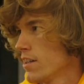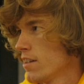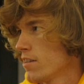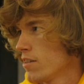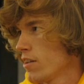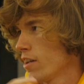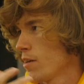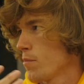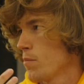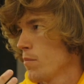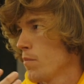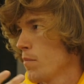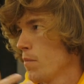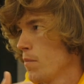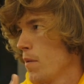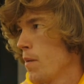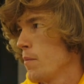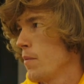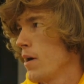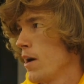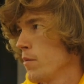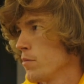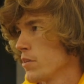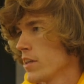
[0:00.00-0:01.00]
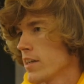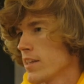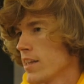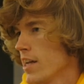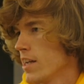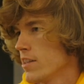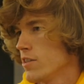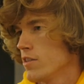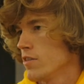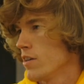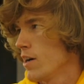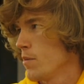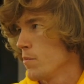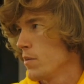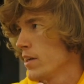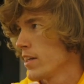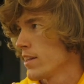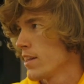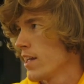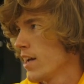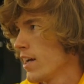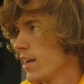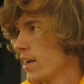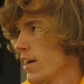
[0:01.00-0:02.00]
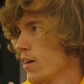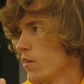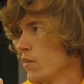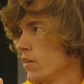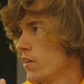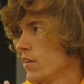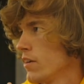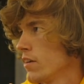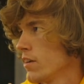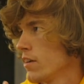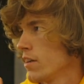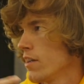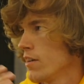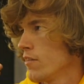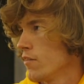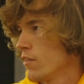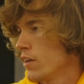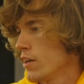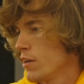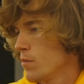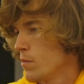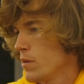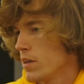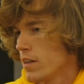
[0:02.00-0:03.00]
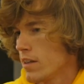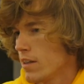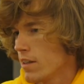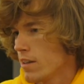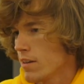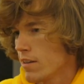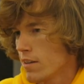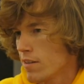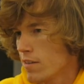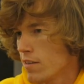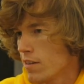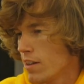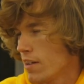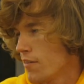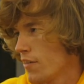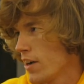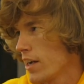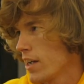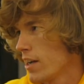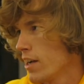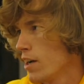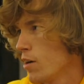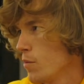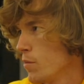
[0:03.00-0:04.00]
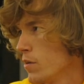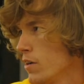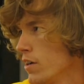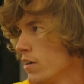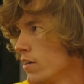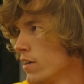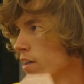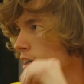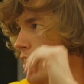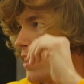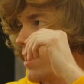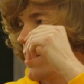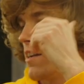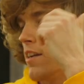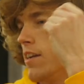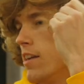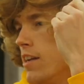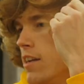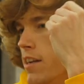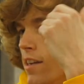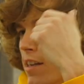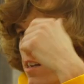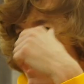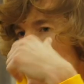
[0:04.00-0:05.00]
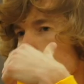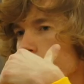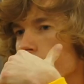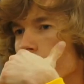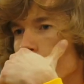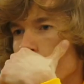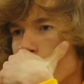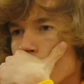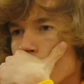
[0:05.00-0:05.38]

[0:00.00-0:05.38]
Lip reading: So like my mom's like that too. I'm like that. I would give anybody if I could help, you know, and I didn't need it.